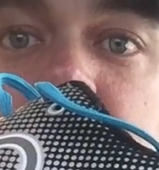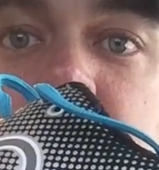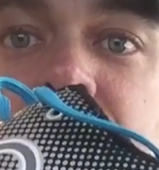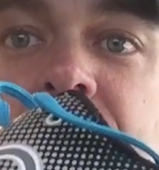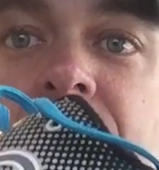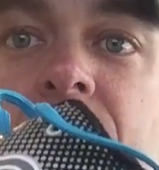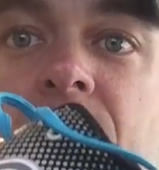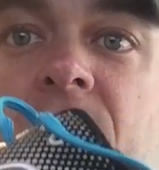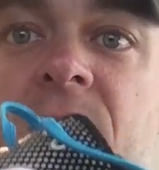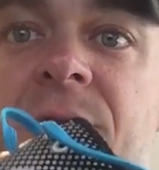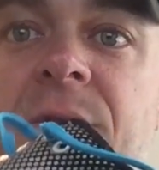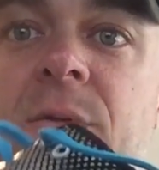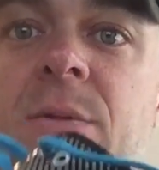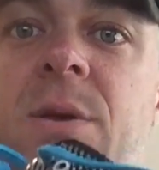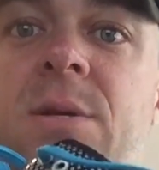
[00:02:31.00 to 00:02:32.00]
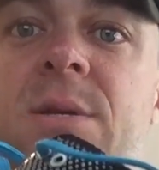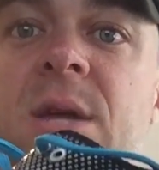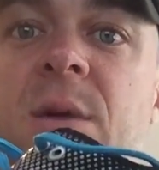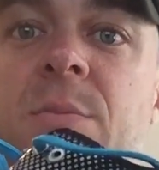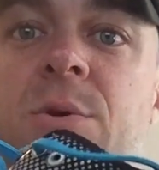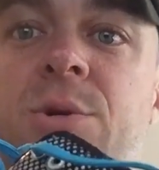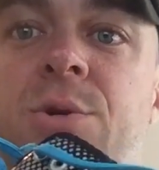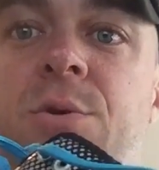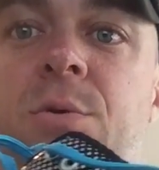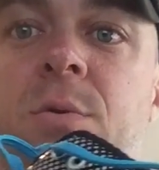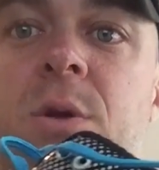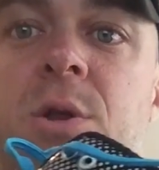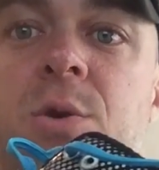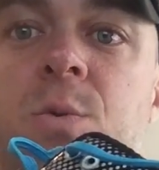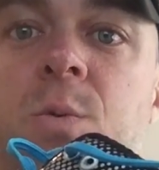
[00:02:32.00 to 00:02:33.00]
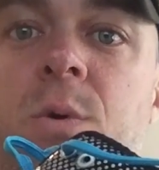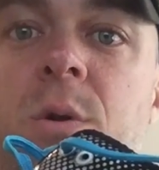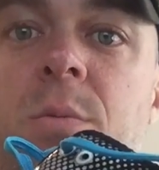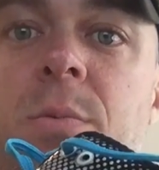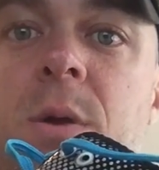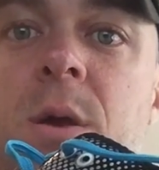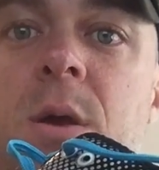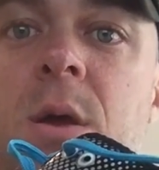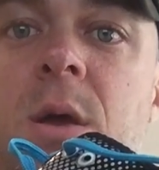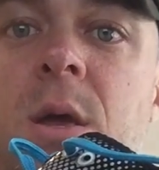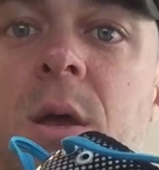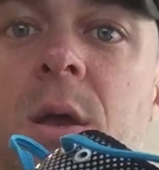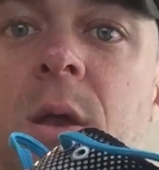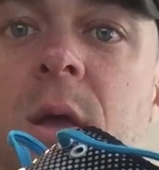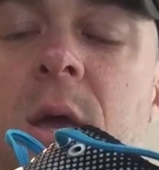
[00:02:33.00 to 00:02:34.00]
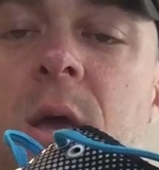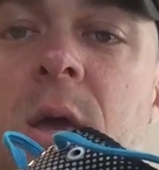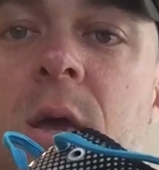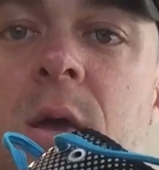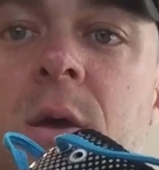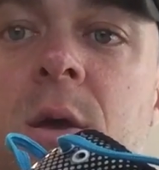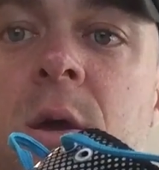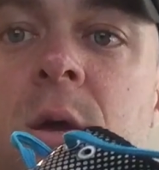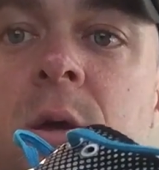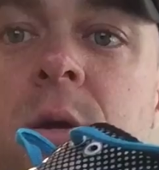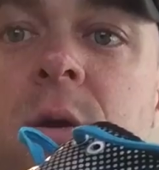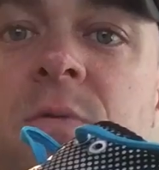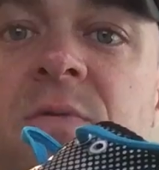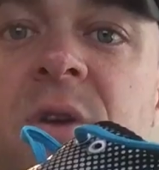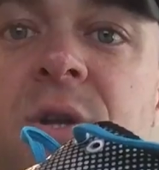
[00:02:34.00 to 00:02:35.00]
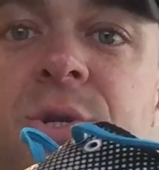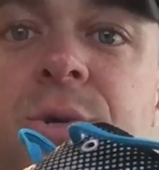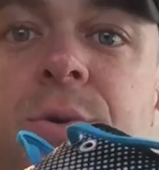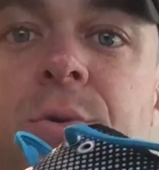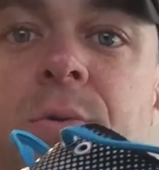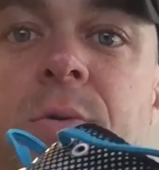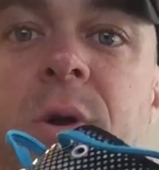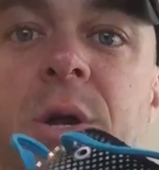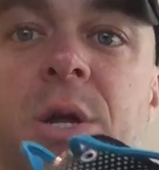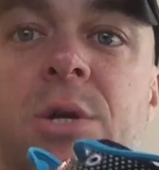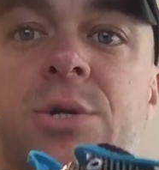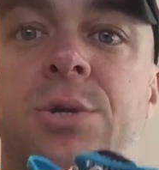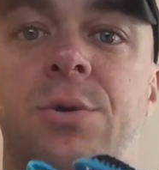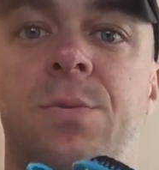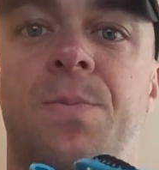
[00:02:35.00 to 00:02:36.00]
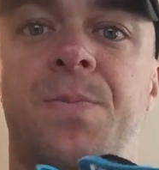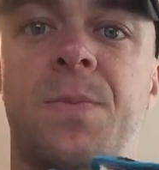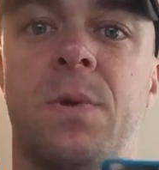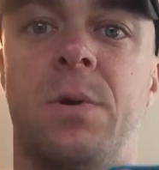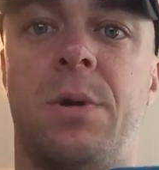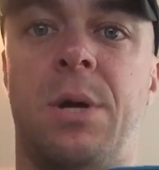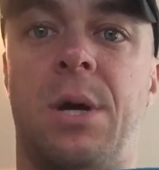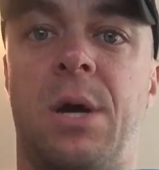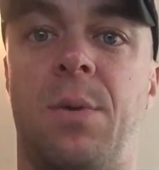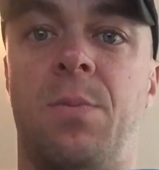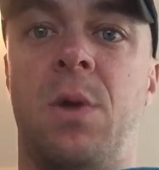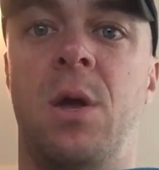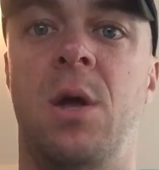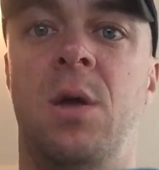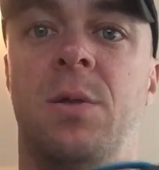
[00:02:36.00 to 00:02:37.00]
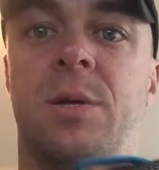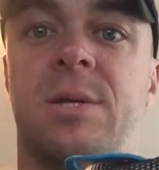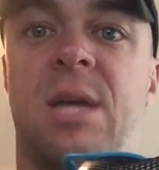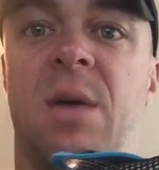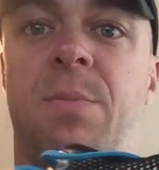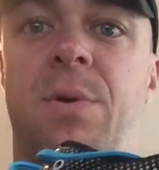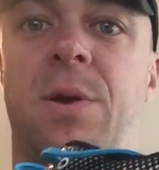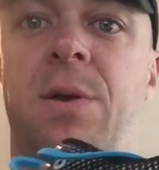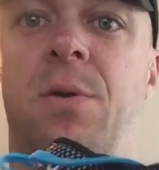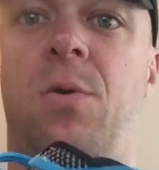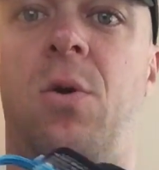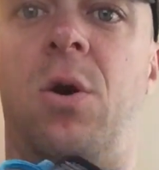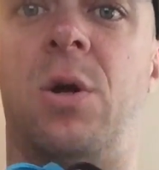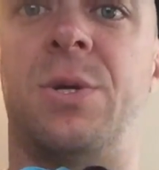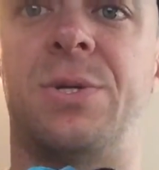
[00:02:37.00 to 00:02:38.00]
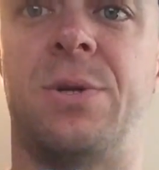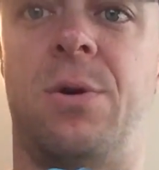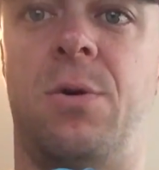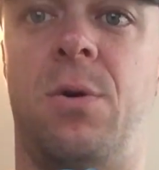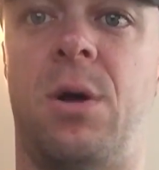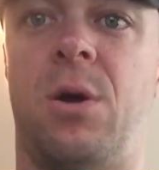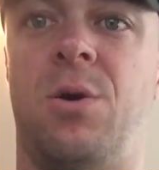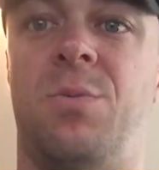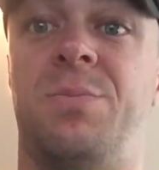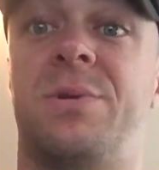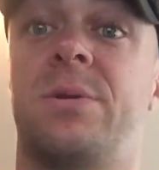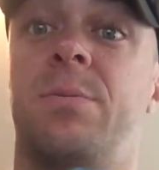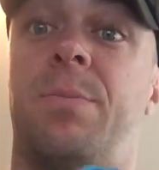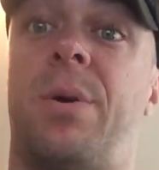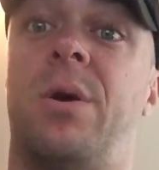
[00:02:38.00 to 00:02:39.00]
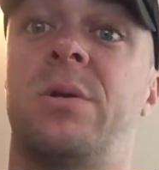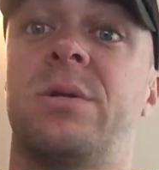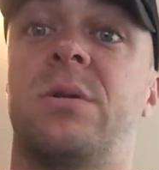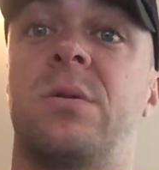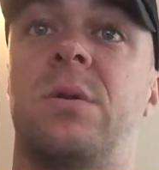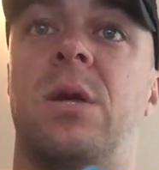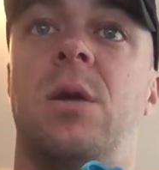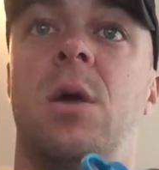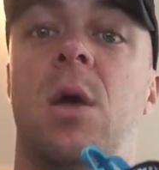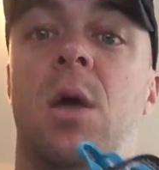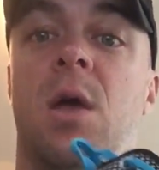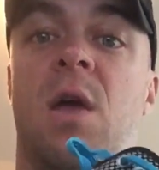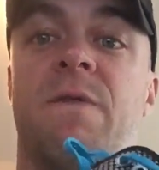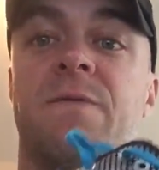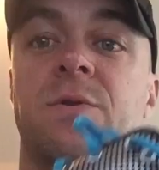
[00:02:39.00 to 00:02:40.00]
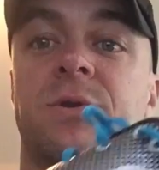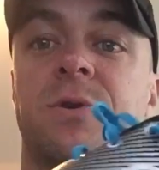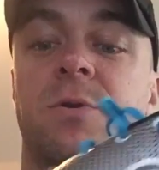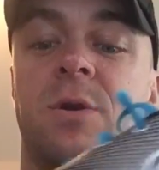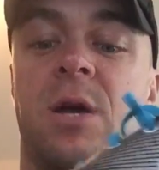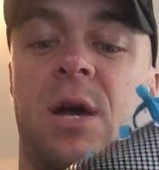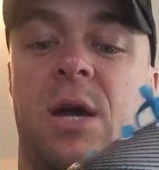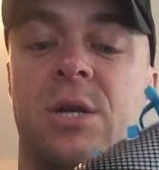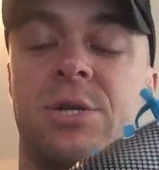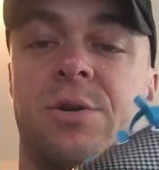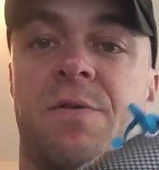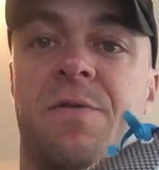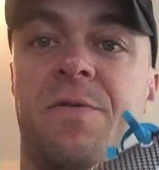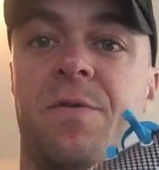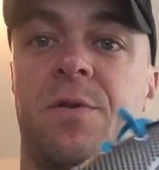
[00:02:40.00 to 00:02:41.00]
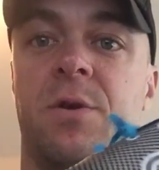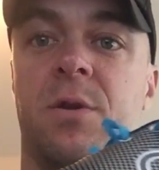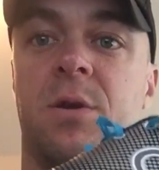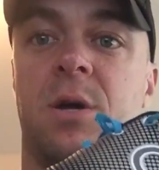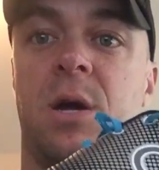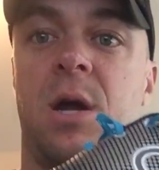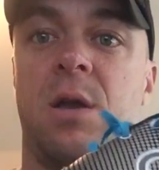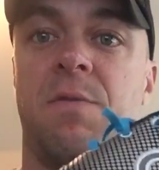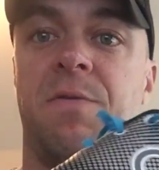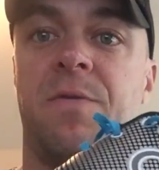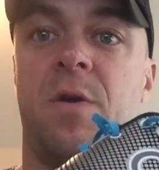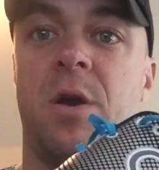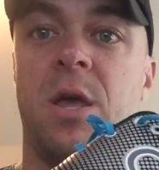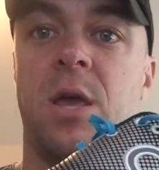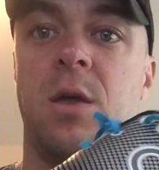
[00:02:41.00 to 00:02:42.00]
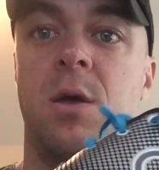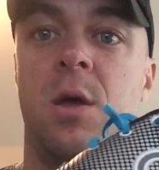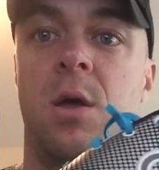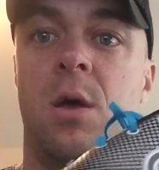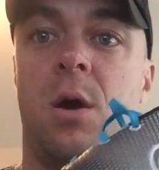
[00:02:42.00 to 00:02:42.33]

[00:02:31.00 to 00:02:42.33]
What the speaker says: better off in this type of shoe than you would be in a conventional running shoe. This type of heel also helps personally if you do catch your foot kind of funny